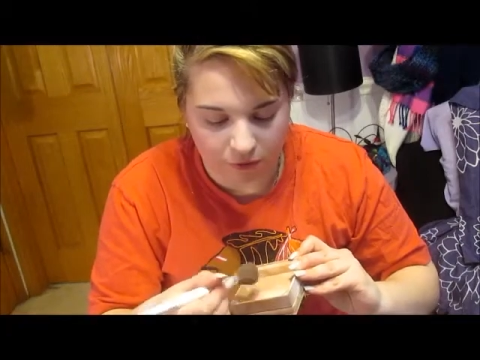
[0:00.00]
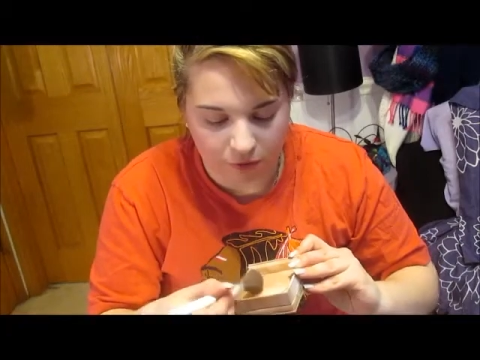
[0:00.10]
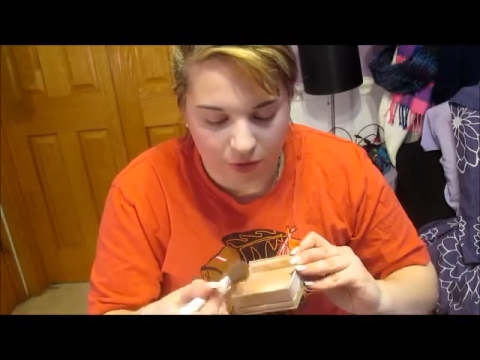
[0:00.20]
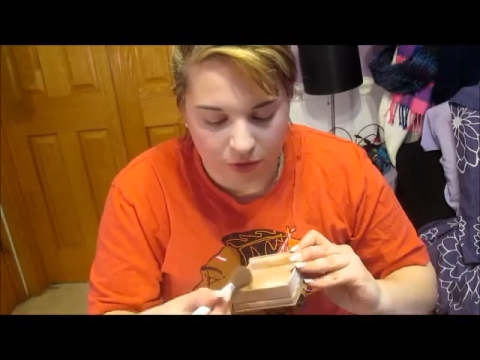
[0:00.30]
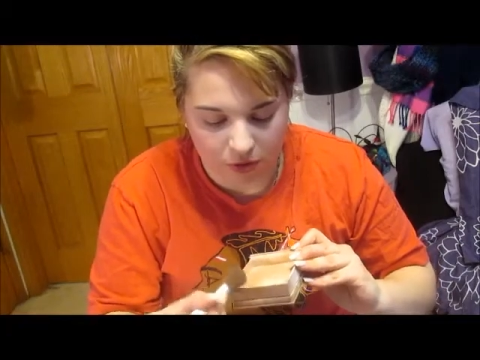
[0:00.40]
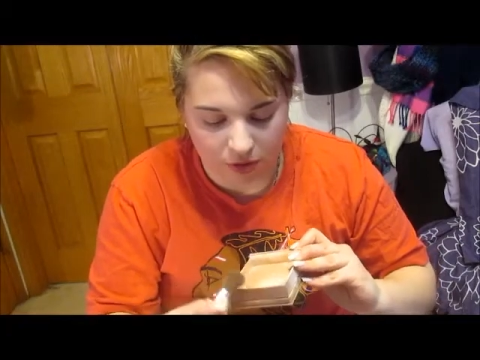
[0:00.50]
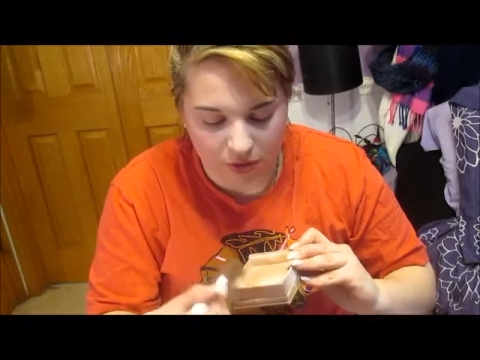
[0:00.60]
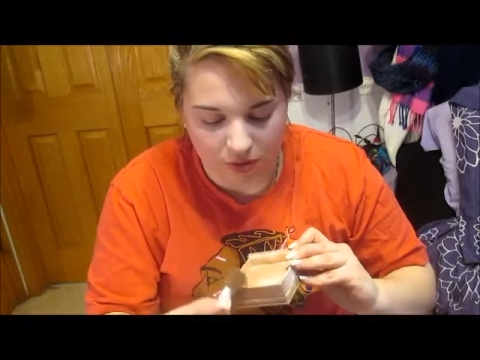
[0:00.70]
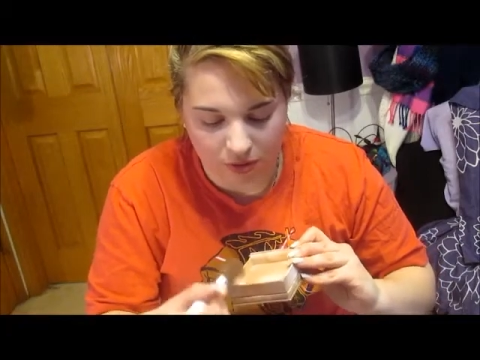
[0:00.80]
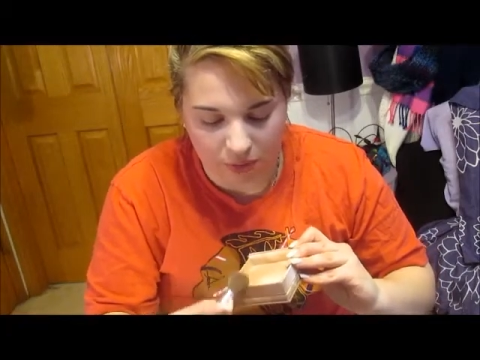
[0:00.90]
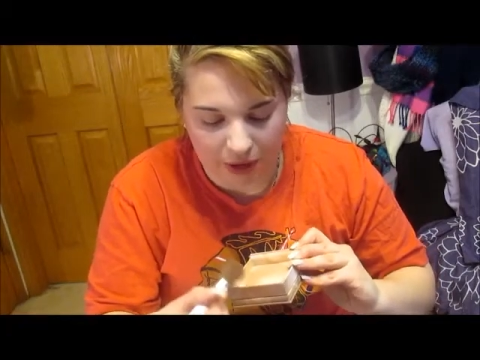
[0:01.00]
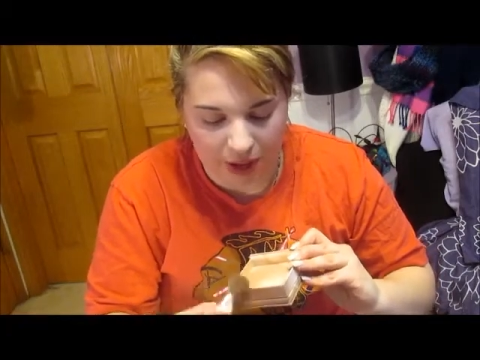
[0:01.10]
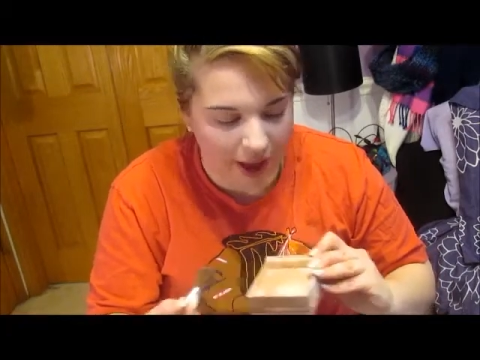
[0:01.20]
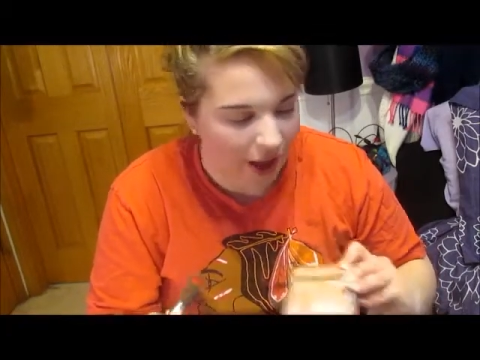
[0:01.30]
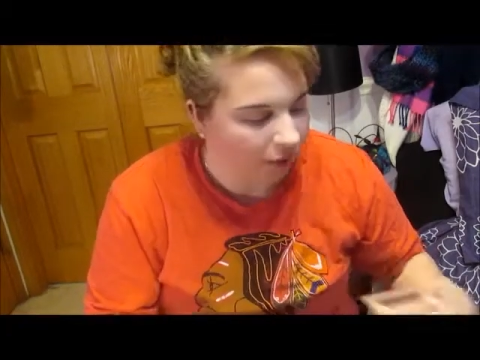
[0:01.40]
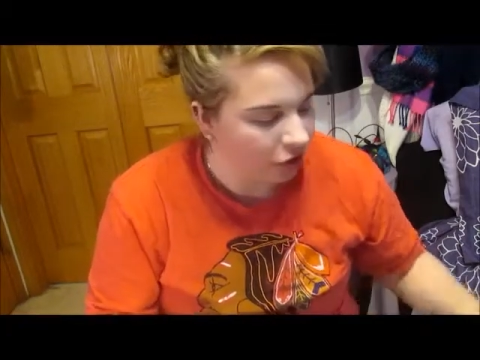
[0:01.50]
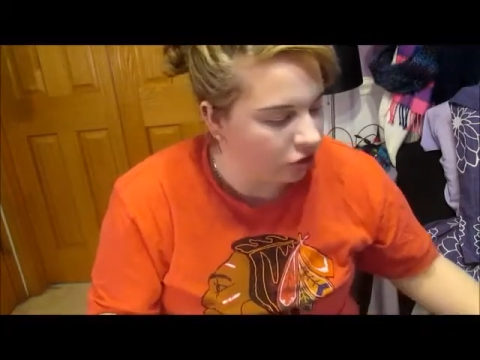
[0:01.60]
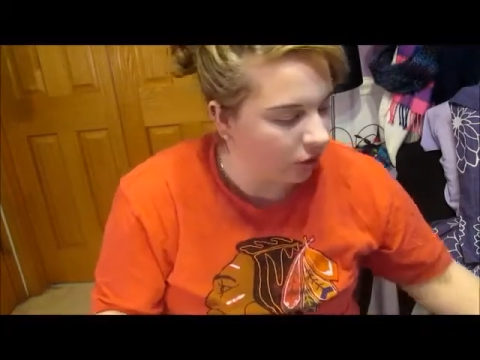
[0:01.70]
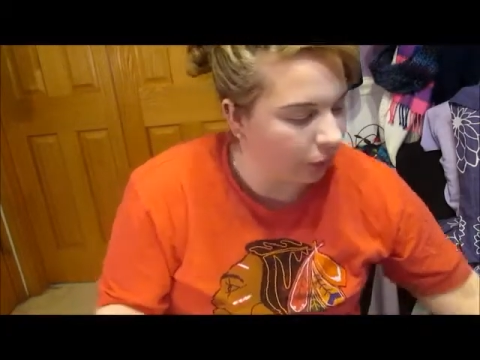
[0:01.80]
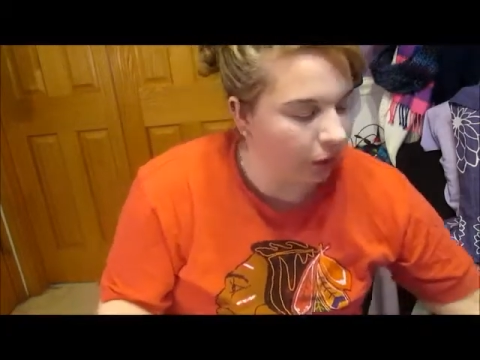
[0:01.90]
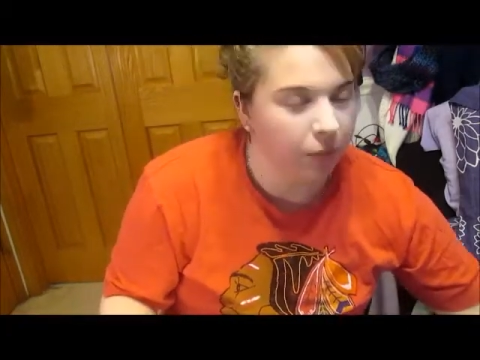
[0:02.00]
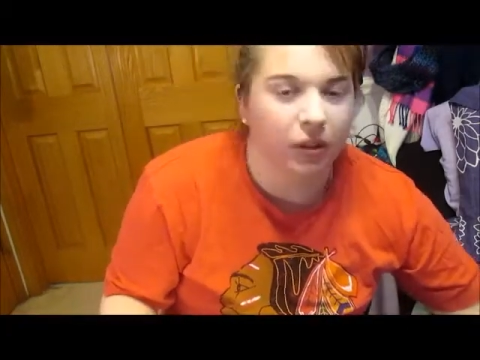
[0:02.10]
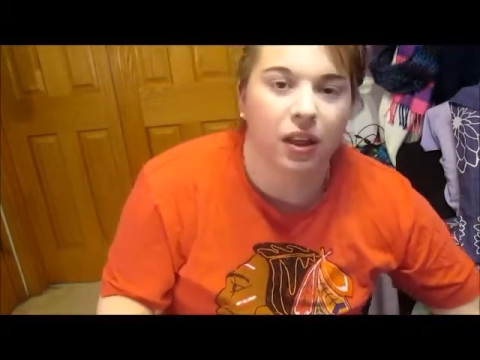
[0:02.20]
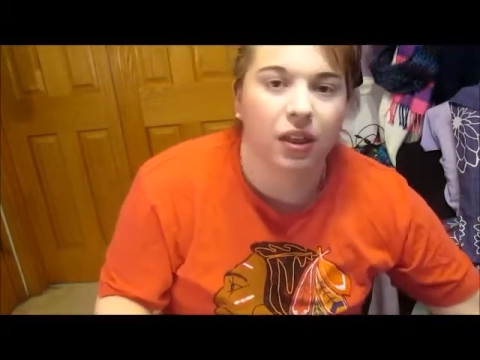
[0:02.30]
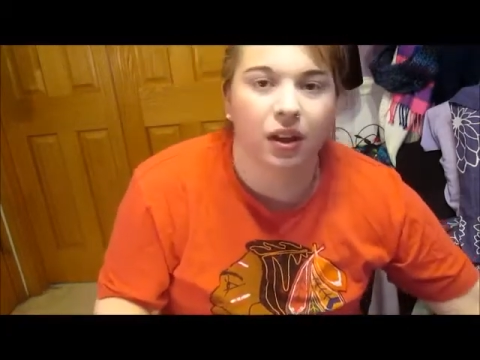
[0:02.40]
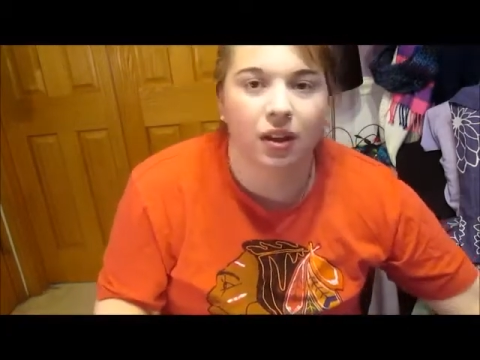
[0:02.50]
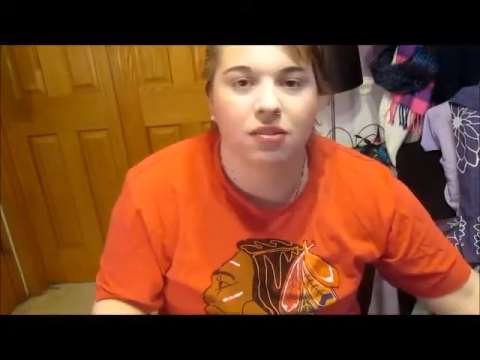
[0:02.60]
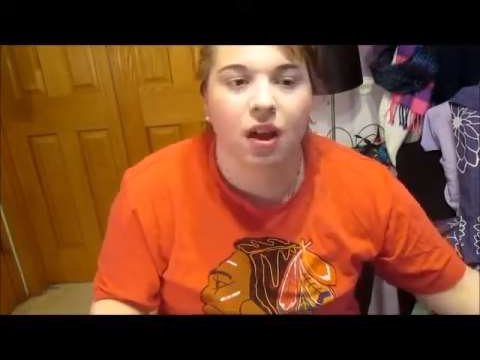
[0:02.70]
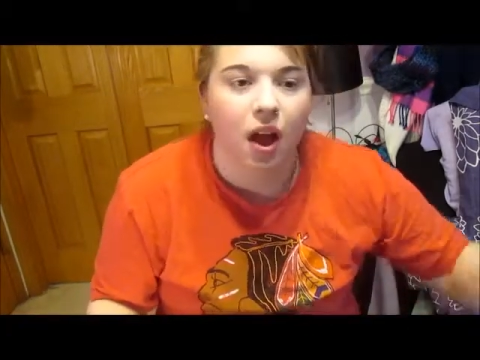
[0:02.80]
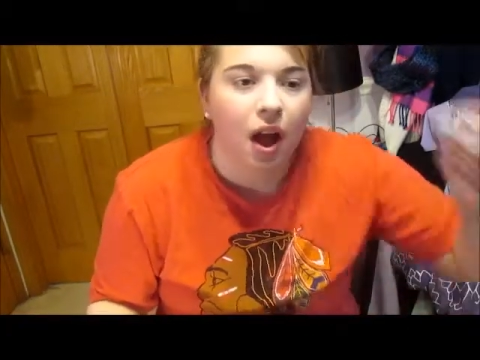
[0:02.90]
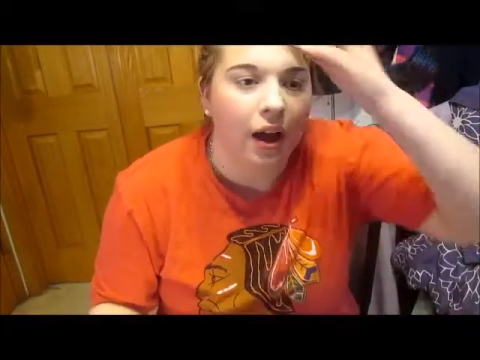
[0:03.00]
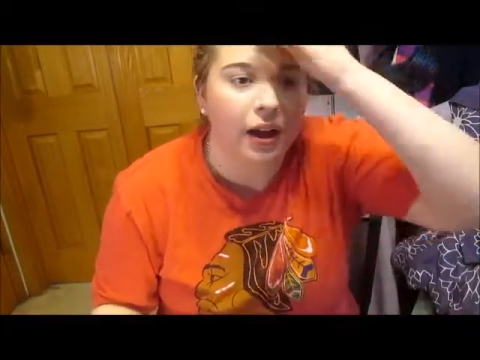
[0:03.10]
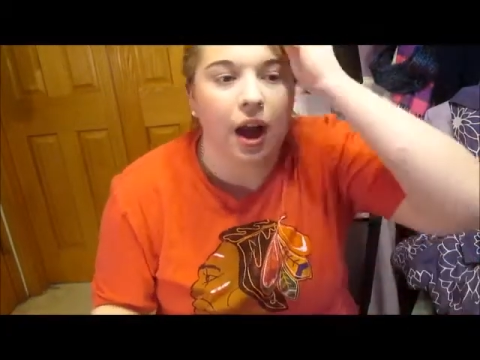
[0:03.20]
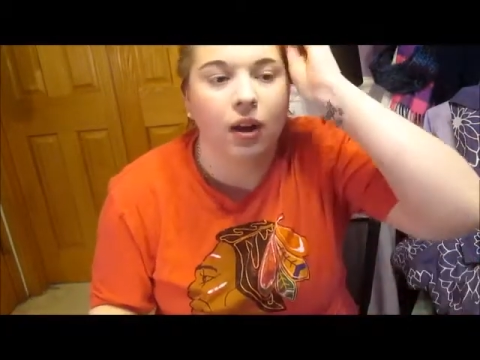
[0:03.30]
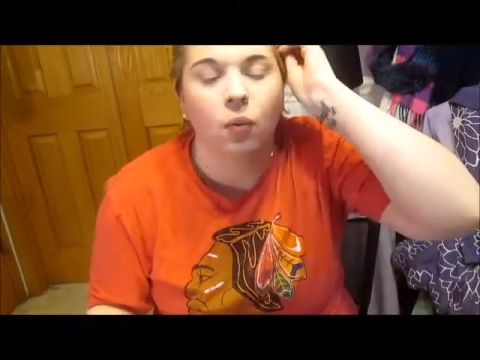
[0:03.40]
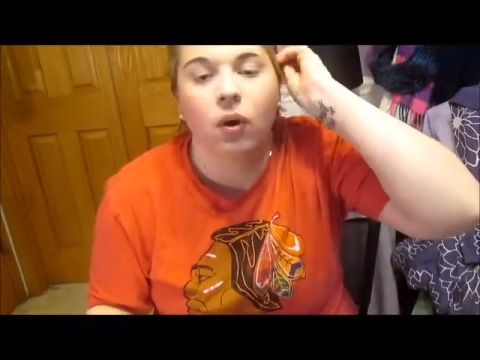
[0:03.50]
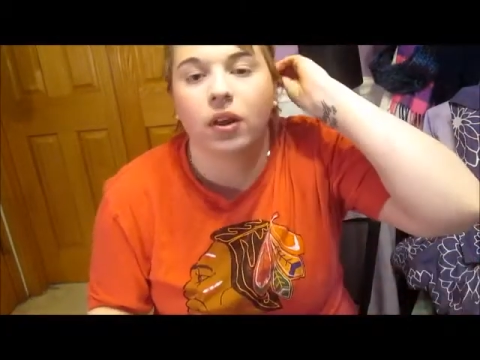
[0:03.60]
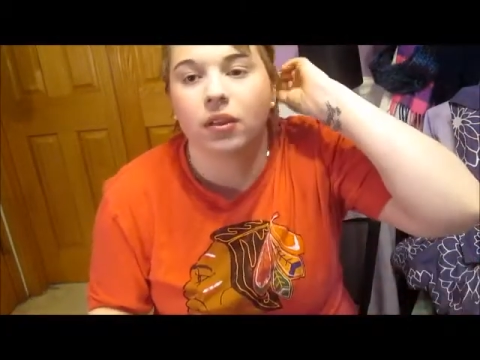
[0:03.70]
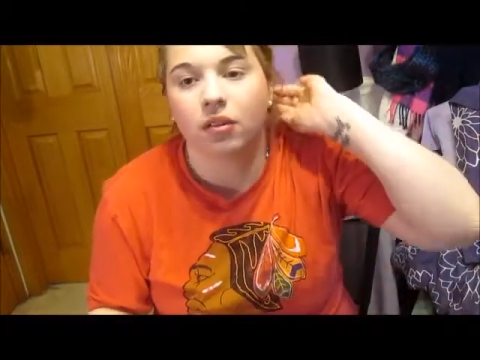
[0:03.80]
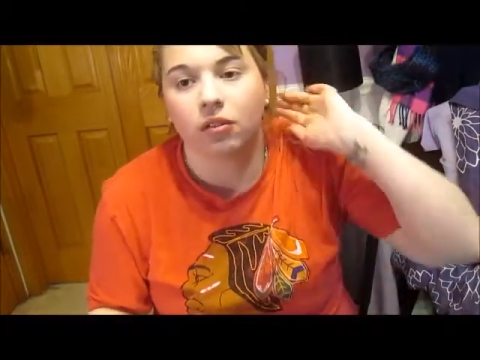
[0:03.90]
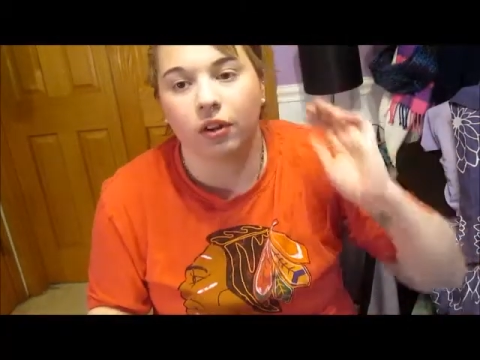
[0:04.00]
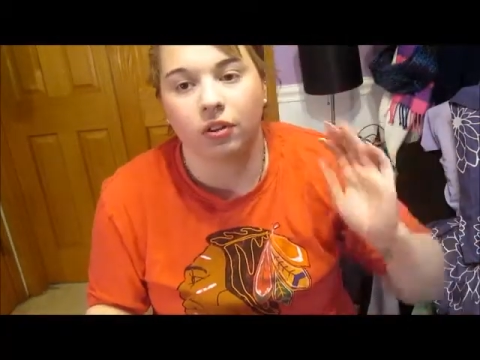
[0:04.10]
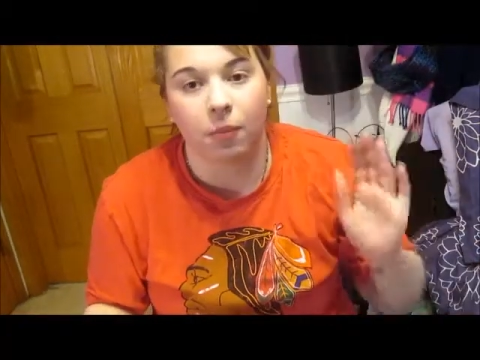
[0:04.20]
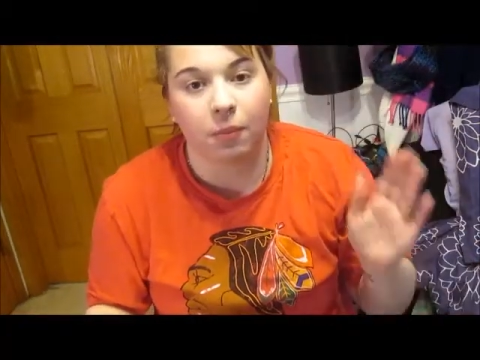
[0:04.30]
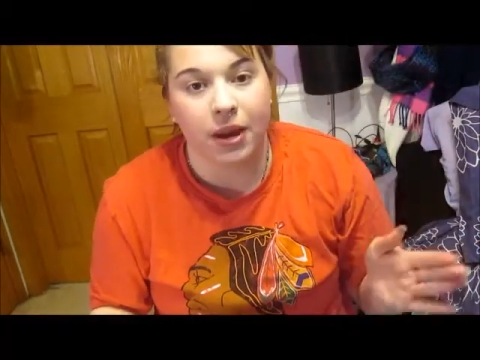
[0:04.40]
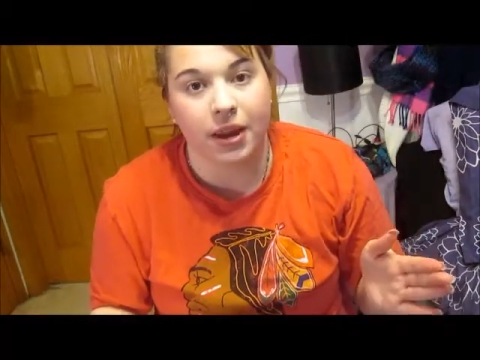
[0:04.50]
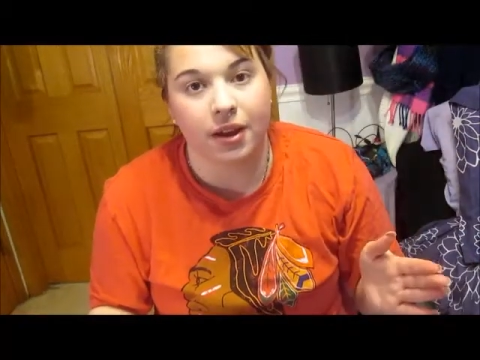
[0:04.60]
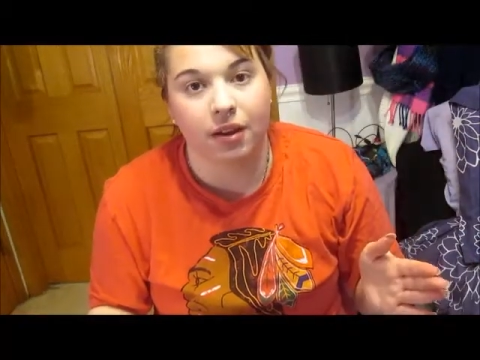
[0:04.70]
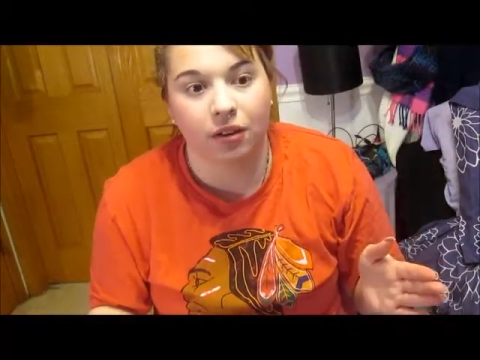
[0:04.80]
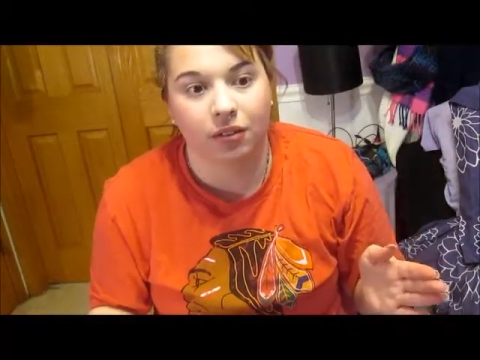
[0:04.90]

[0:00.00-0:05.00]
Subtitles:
first, and this is gonna be hella shimmery, but the thing is, I kind of wanted this look to be